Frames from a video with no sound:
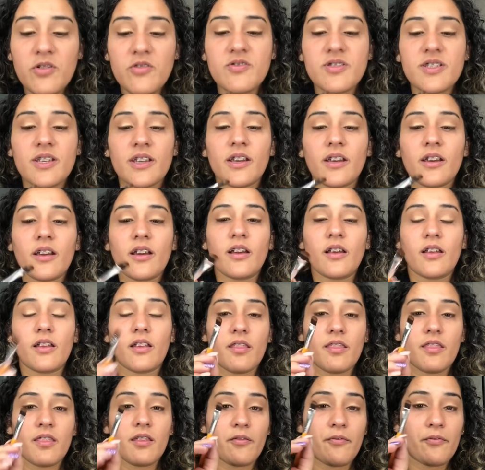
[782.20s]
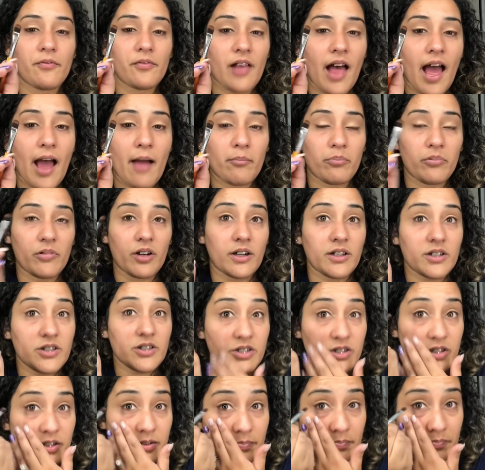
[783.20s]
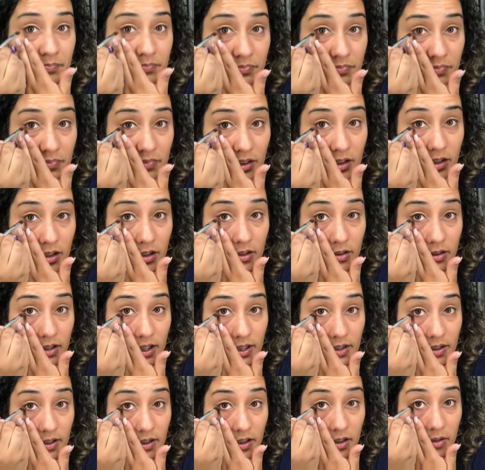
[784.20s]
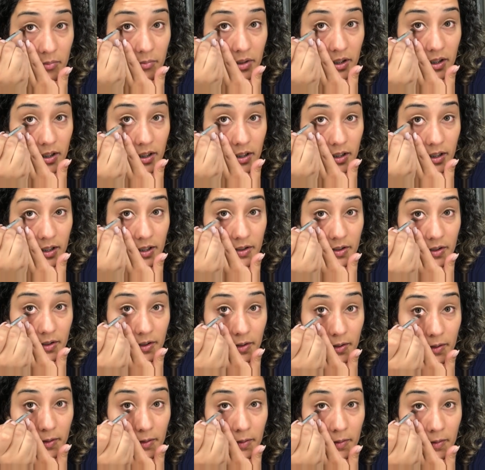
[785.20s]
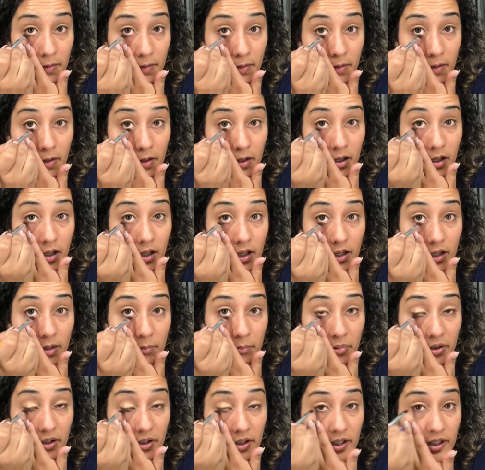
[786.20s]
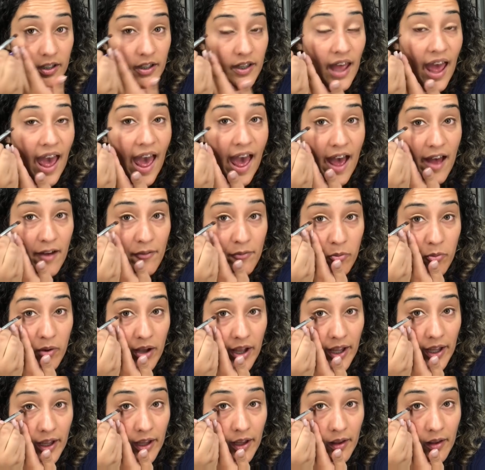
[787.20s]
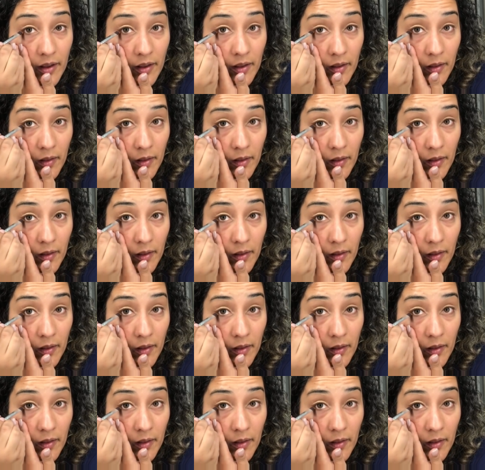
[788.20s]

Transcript: using the flat brush. That's going to make it easier. And I'm putting it halfway.